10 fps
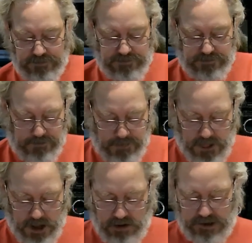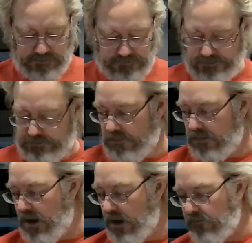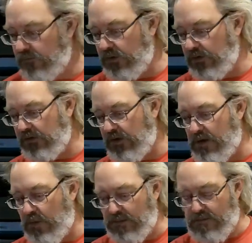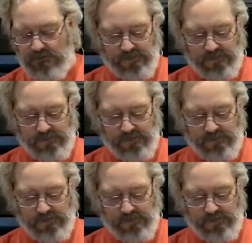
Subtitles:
All right. Now for the second one.